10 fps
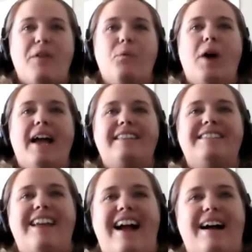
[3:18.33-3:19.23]

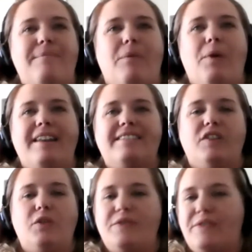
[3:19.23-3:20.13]
What is a
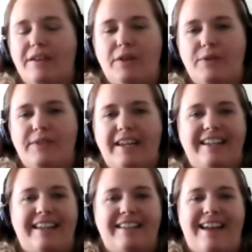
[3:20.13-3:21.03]

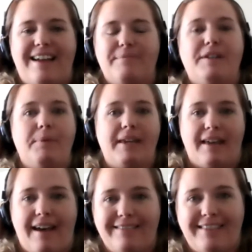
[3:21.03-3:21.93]
cuisine in
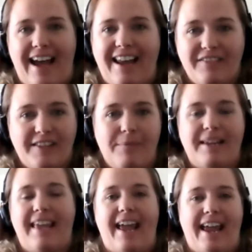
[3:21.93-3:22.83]
Topeka that if
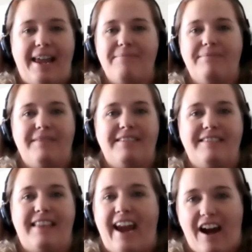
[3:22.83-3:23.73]
someone came
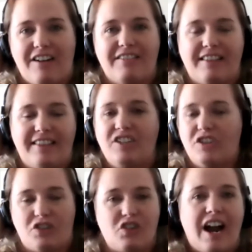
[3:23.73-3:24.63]
there that they
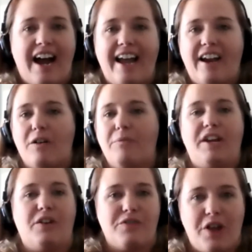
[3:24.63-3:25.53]
should try, or
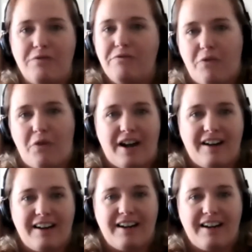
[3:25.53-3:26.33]
what you're known for?